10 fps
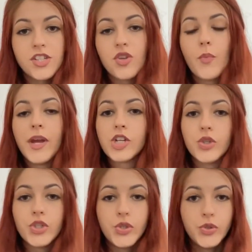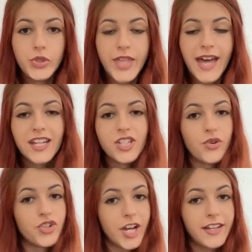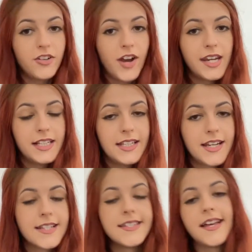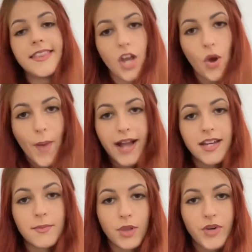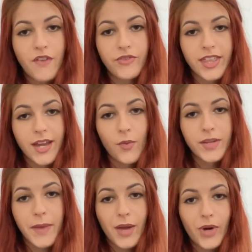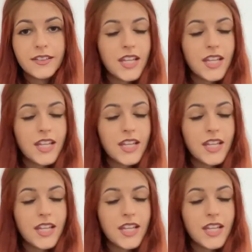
So make sure to do that as you're checking your analytics, then go back and upload everything one by one.